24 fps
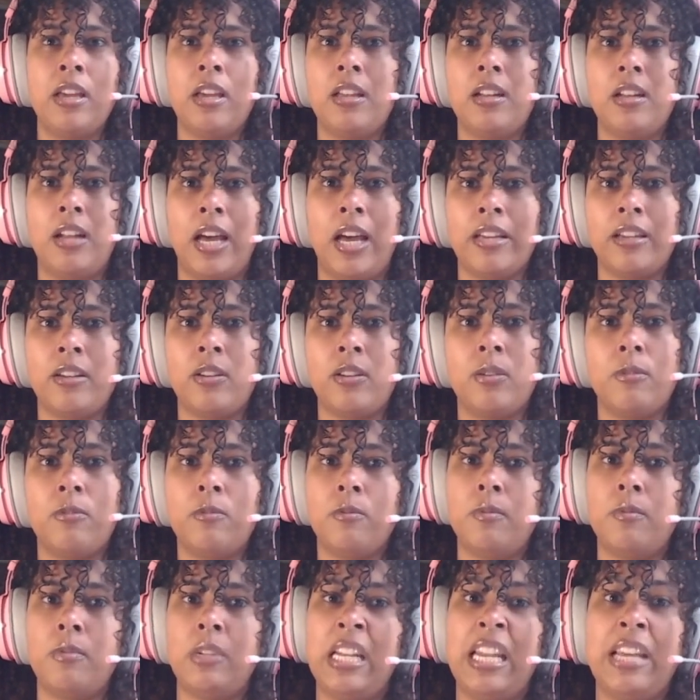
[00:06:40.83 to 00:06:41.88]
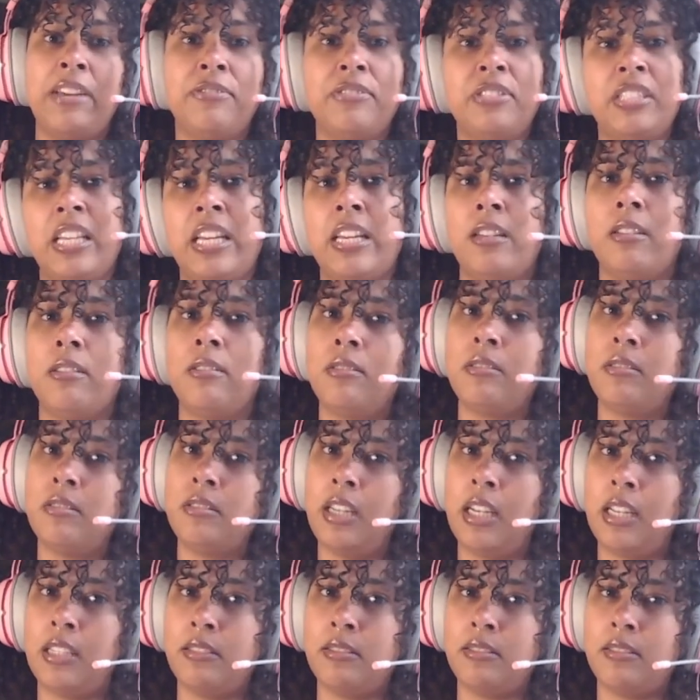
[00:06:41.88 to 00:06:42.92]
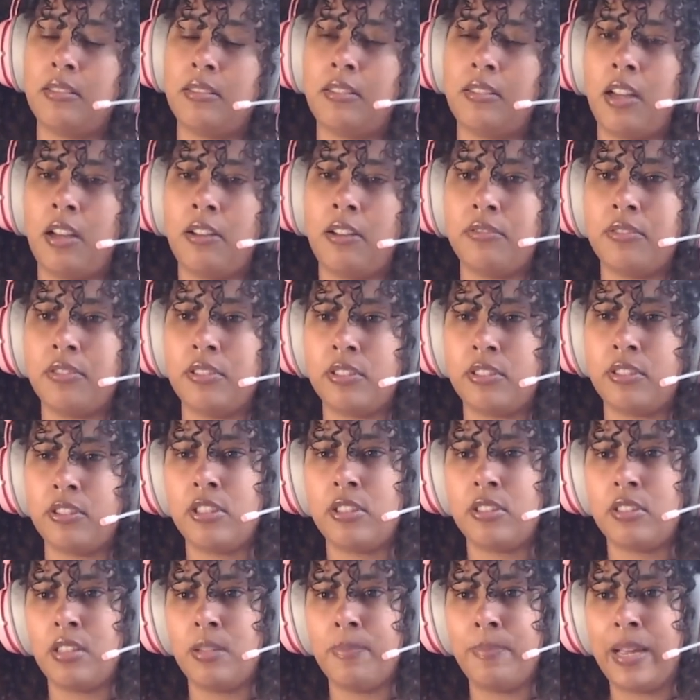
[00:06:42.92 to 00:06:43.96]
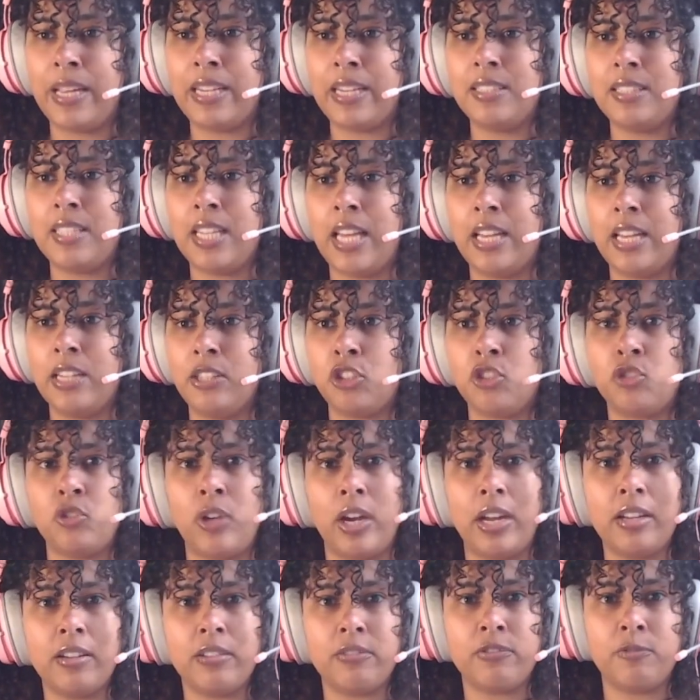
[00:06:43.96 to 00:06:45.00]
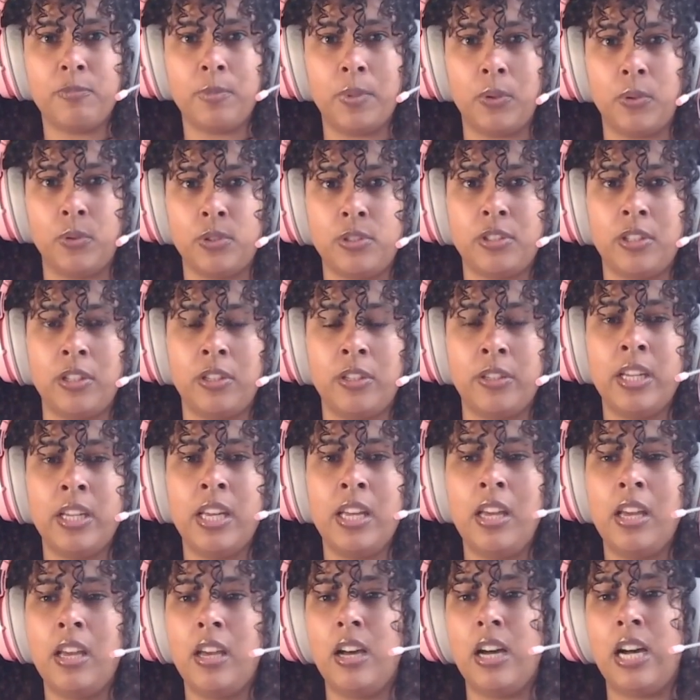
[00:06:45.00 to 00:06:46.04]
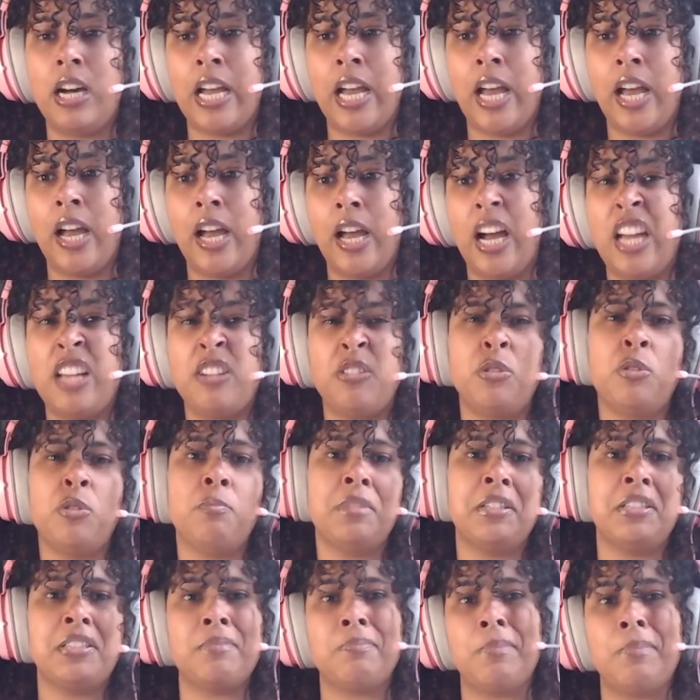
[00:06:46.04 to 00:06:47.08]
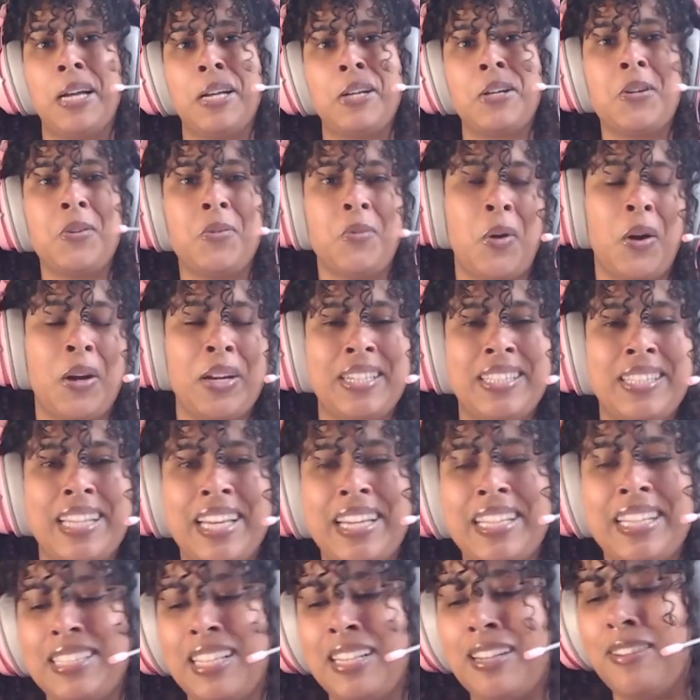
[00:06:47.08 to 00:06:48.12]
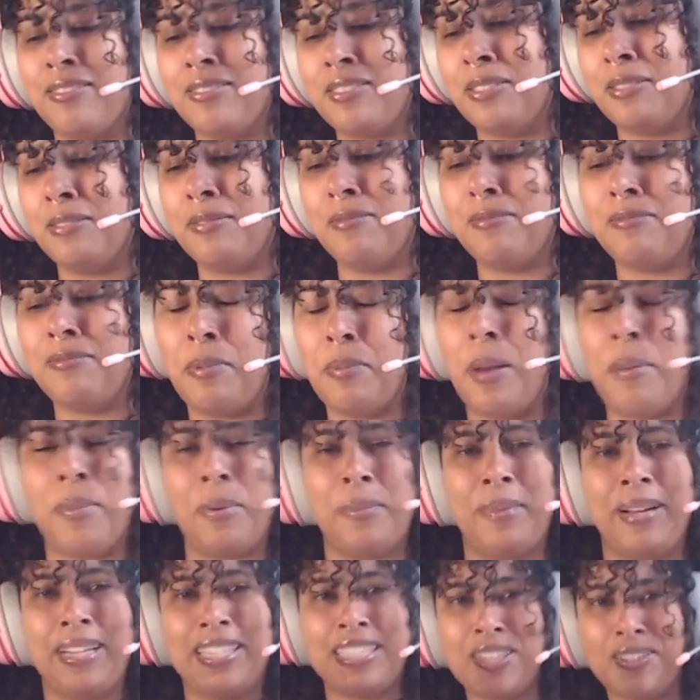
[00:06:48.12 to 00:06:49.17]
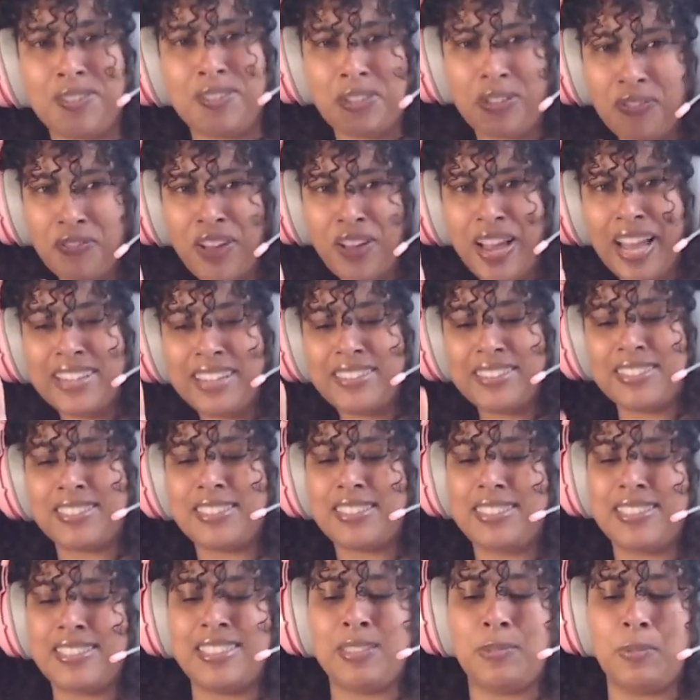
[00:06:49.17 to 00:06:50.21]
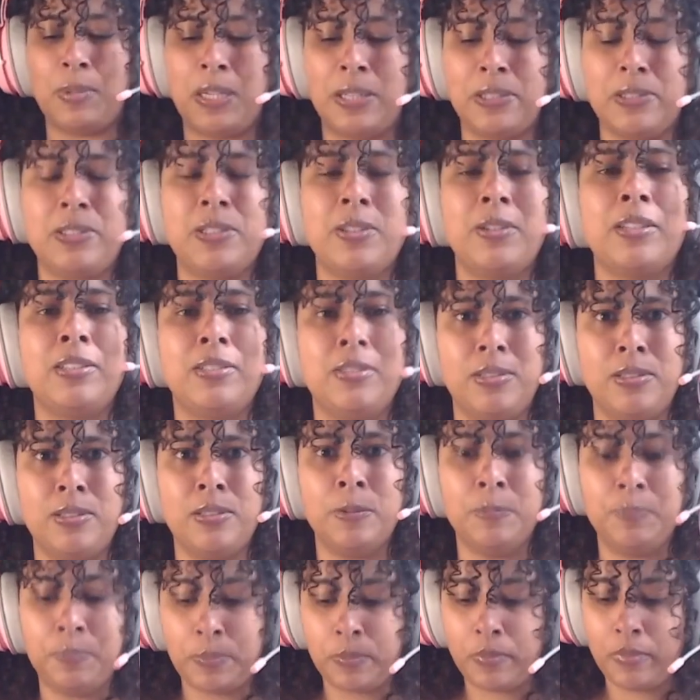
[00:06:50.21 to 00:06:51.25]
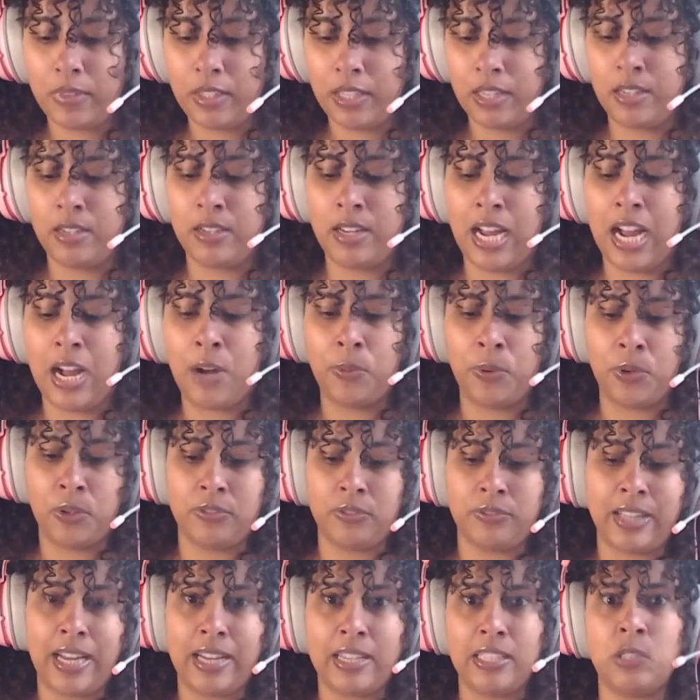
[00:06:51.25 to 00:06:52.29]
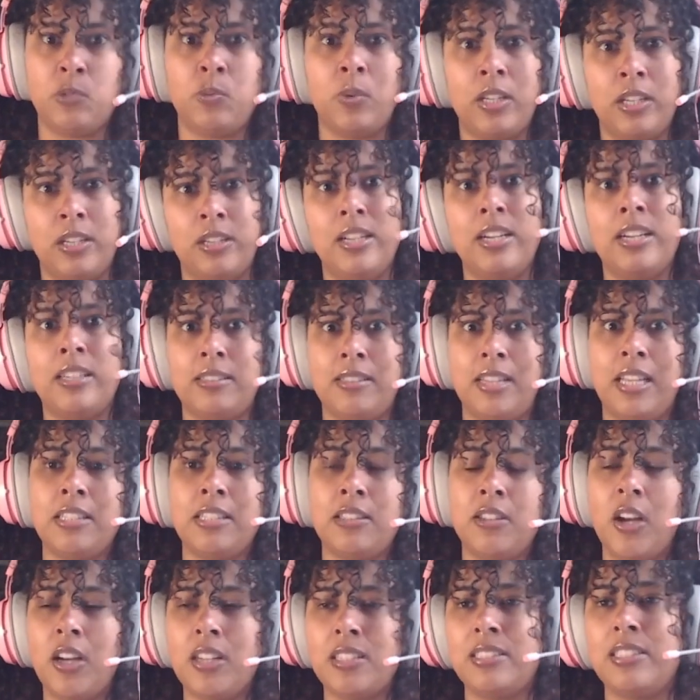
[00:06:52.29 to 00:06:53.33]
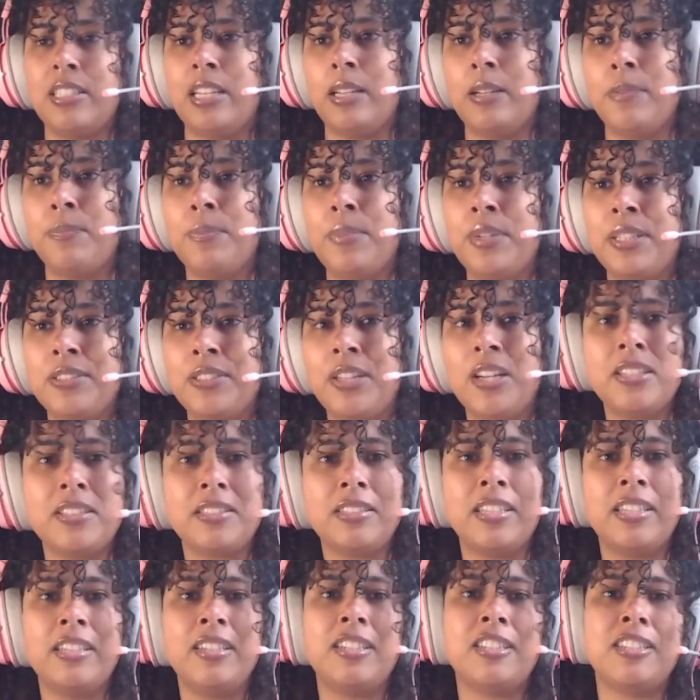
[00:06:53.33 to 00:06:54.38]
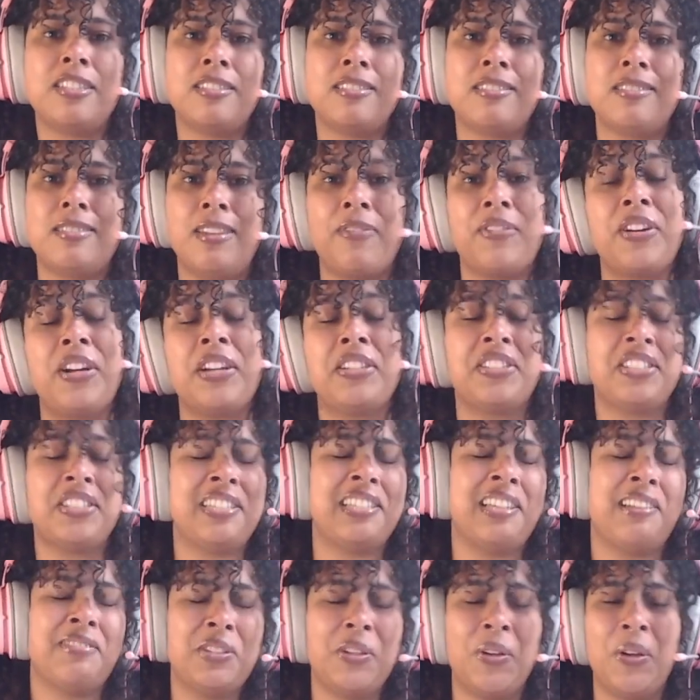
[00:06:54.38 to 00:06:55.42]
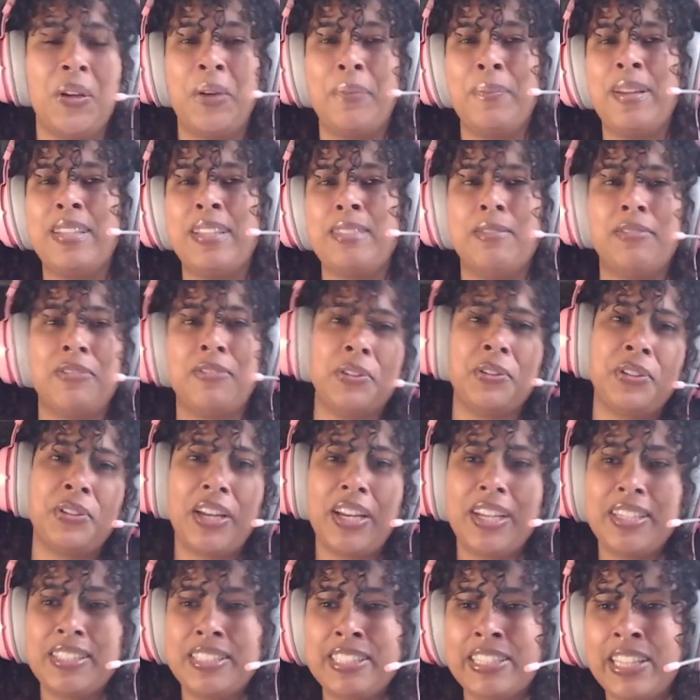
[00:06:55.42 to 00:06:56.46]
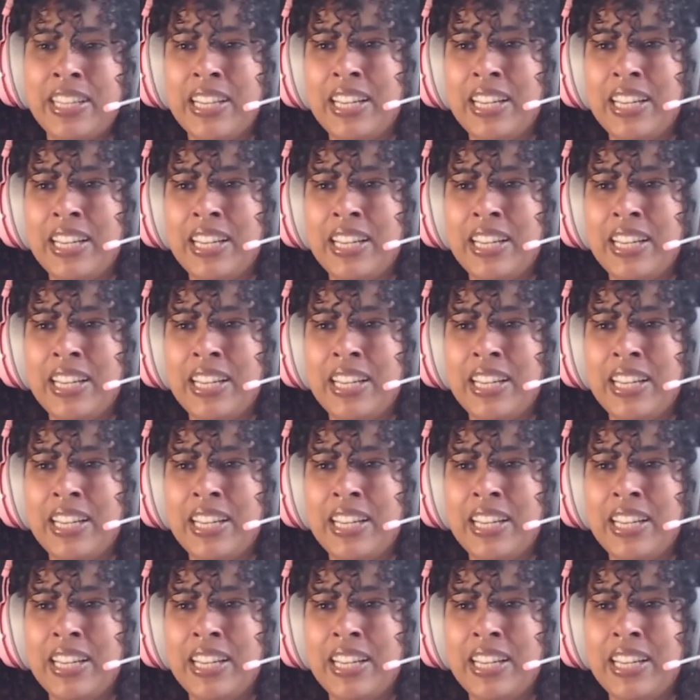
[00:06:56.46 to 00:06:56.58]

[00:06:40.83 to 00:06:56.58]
like lifting and stuff, just to maintain strength. But also I do miss my karate days. I love to remember my self-defense as well, so I do an hour of that as well as like dancing. But dancing is something I just love doing. It makes me feel good,